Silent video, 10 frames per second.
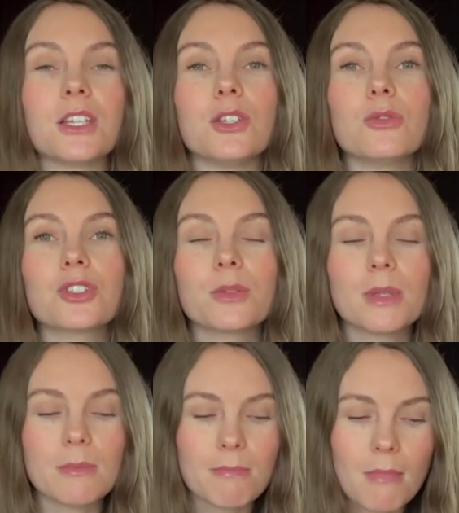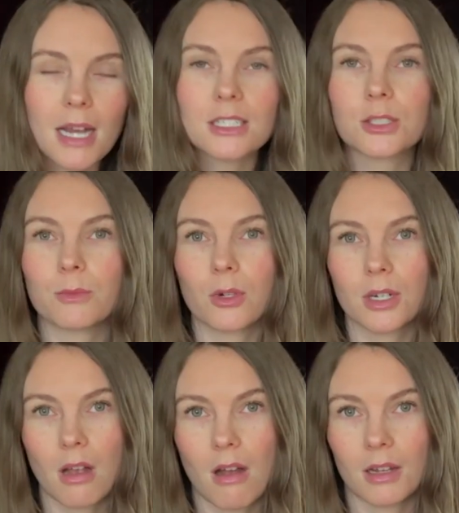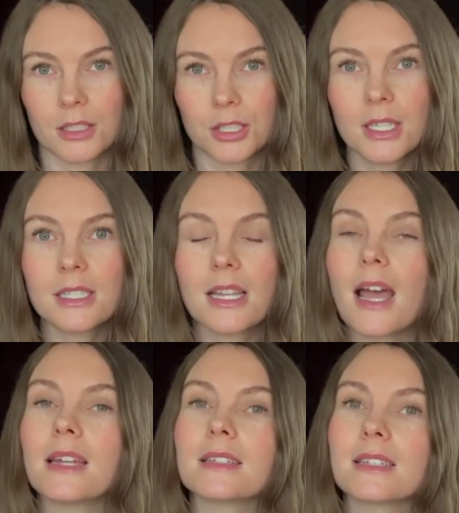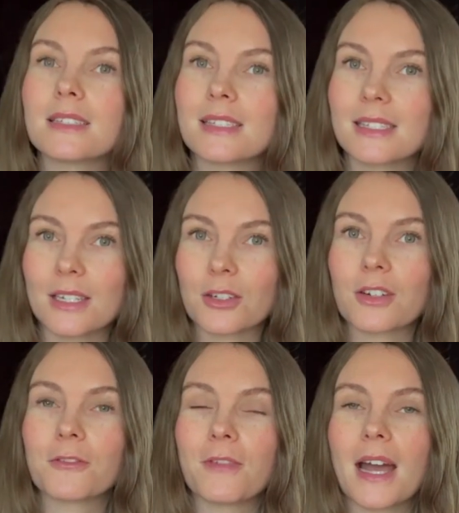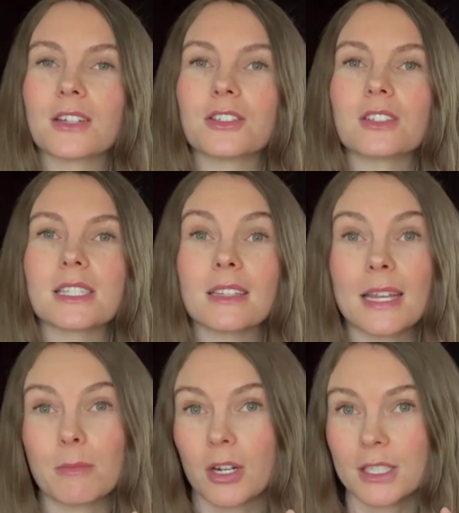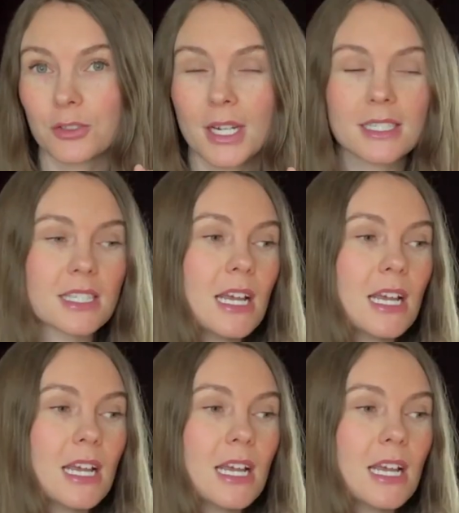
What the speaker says: you should be much more cautious and consider factors like market trends,